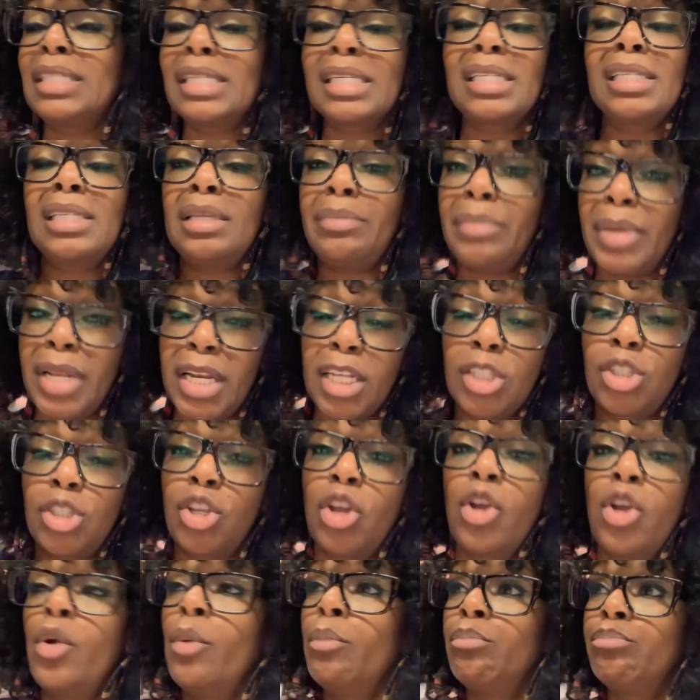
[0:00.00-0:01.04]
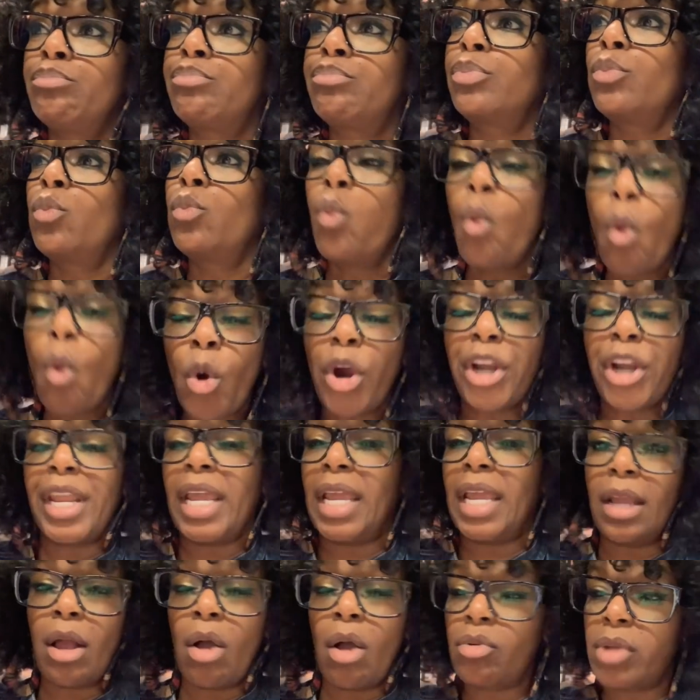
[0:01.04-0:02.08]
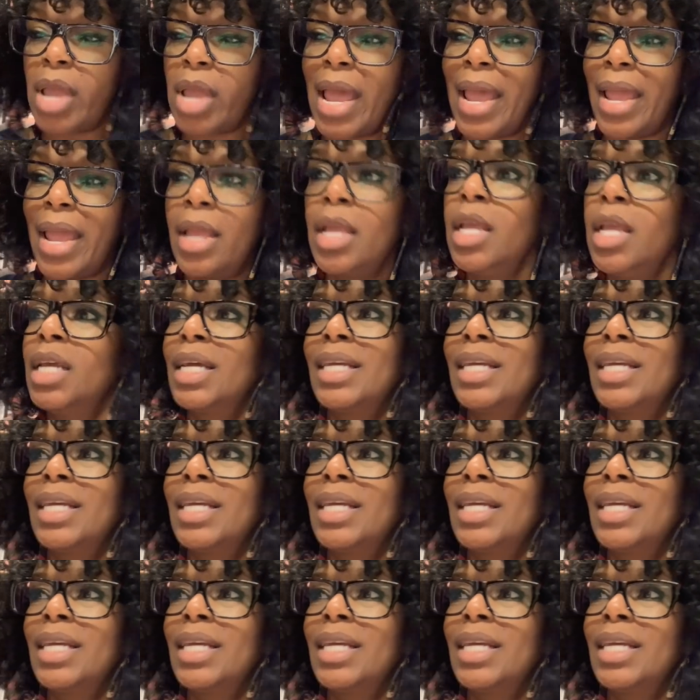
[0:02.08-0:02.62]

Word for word: 60 minutes warning, okay?